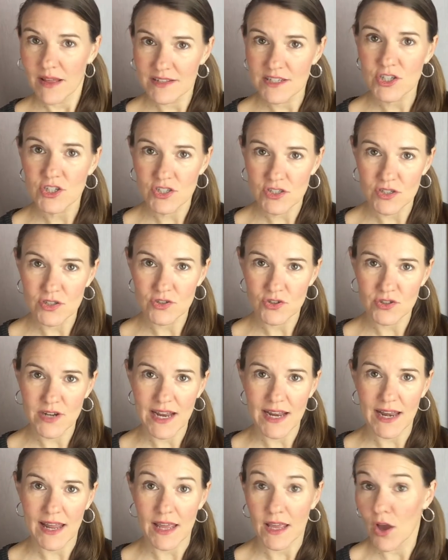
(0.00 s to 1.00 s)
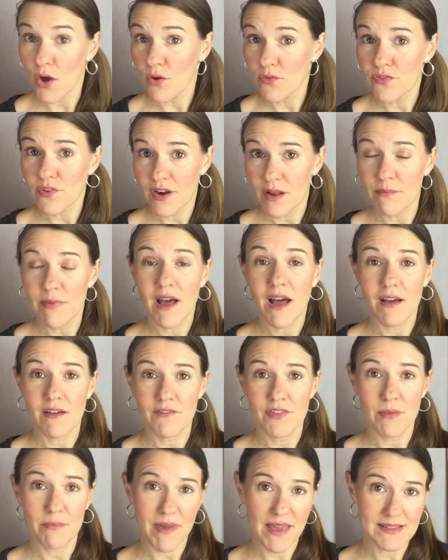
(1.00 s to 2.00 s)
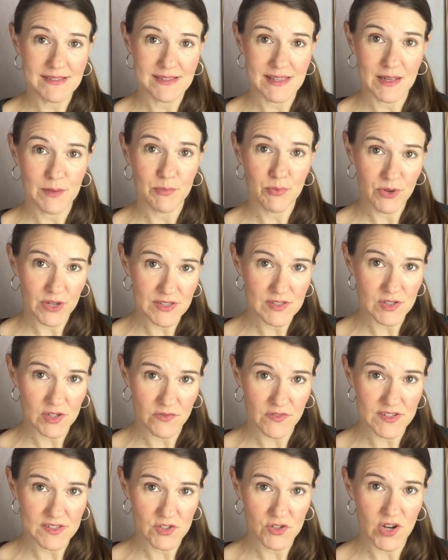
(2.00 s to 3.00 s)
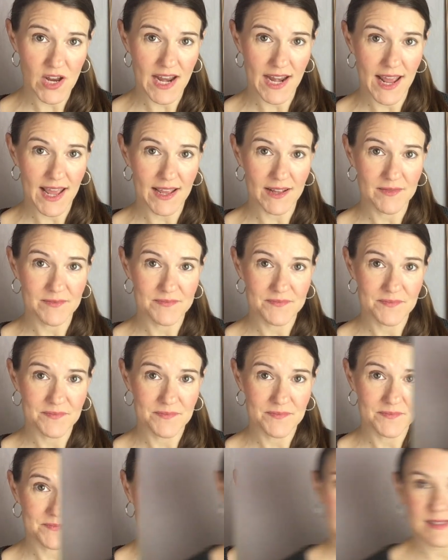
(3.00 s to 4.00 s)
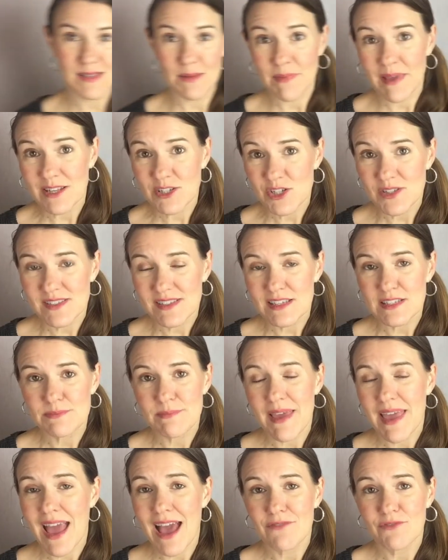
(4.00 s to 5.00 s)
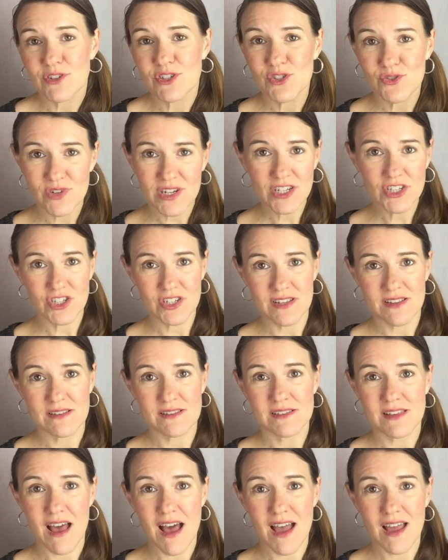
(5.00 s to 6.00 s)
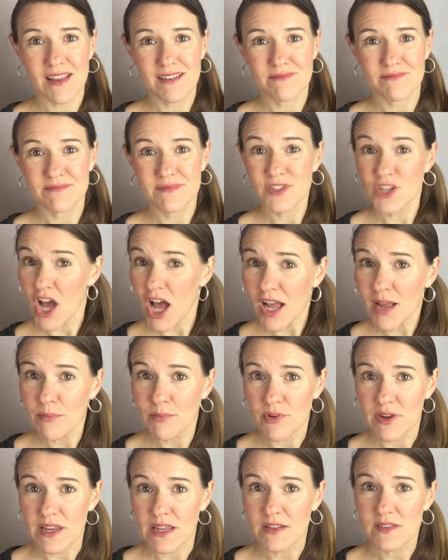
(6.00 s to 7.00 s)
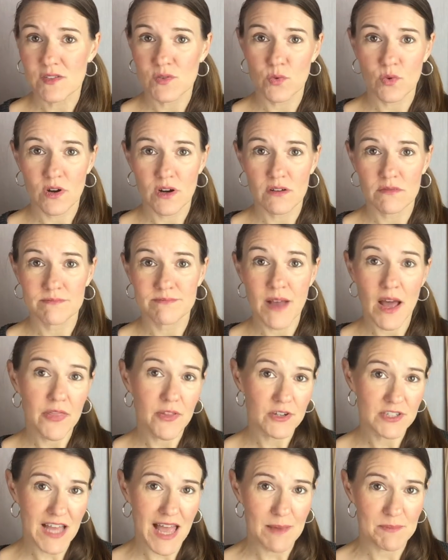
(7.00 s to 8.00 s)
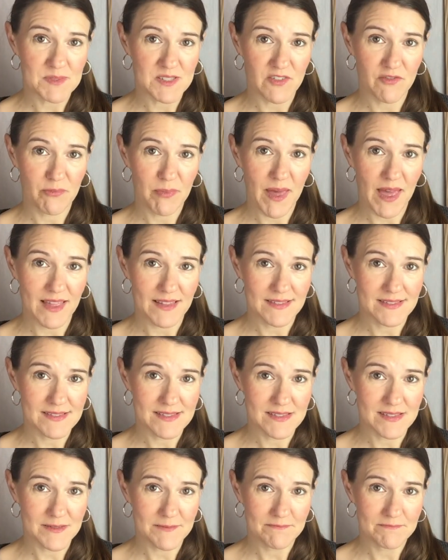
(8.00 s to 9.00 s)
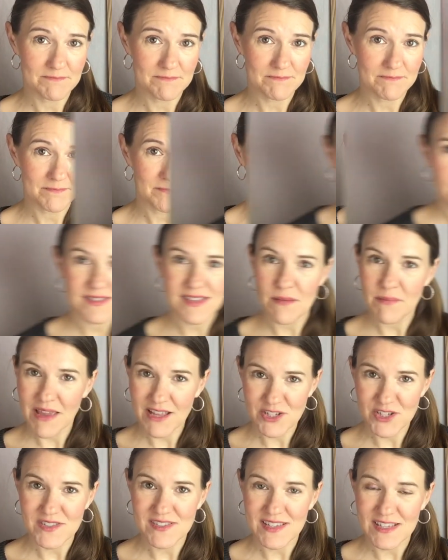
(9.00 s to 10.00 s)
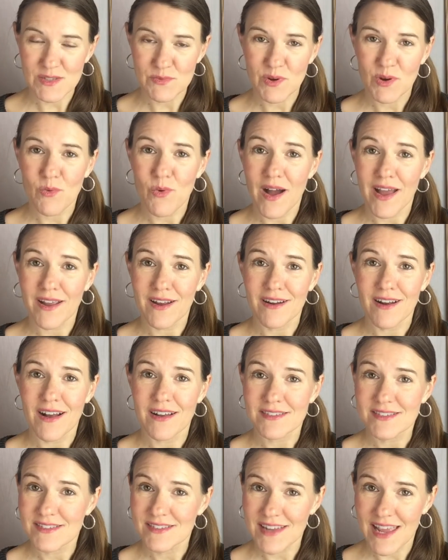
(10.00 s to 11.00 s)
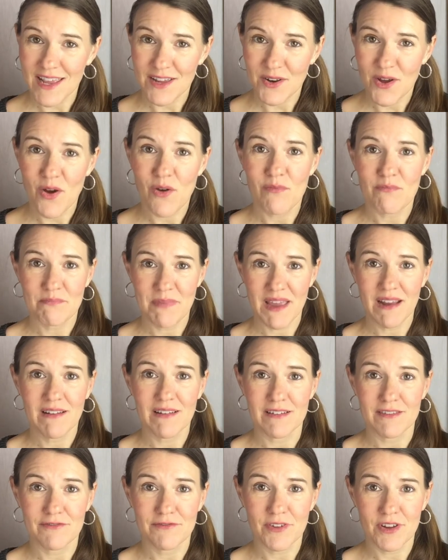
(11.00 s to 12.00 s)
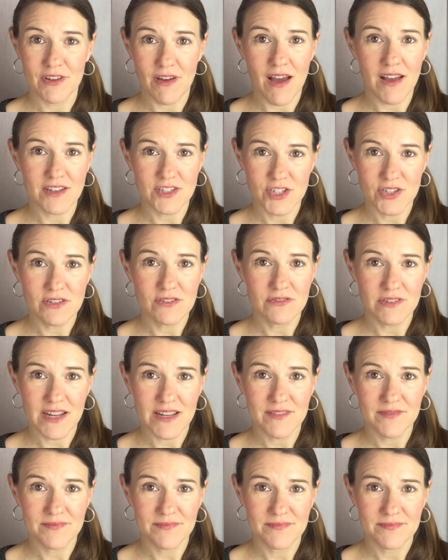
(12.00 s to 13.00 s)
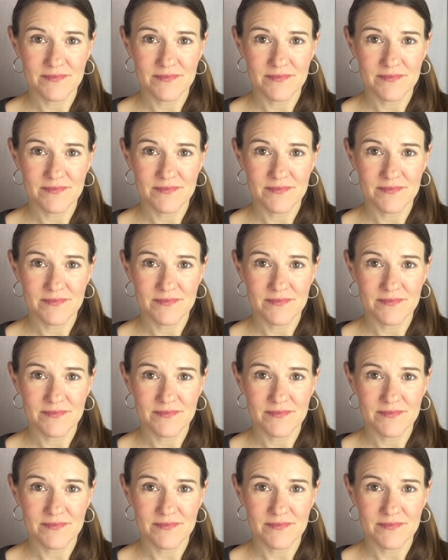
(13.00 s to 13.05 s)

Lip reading: additional training over and above the basic pre-service training. Some agencies may have restrictions on dog breeds or other types of pets. Some agencies require a stay-at-home parent for young children.